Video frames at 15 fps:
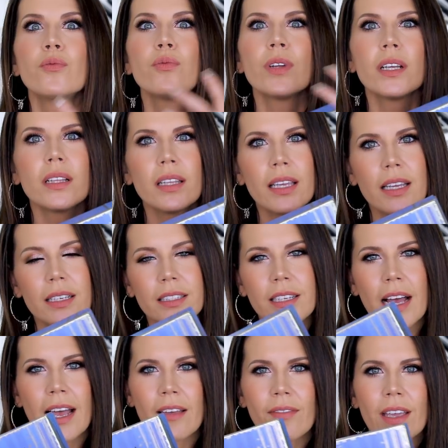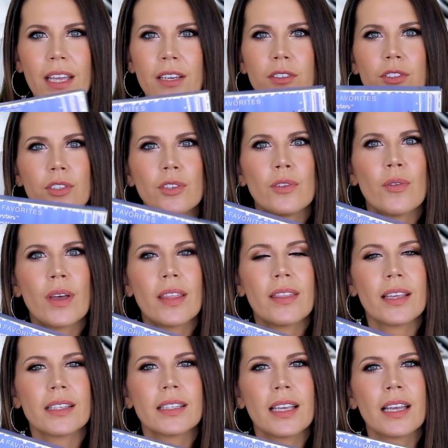really dive into
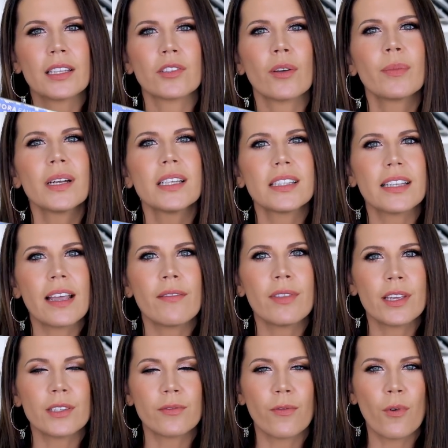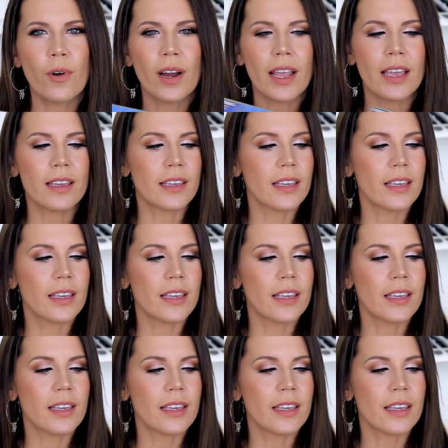this kit. So I'm gonna save this for a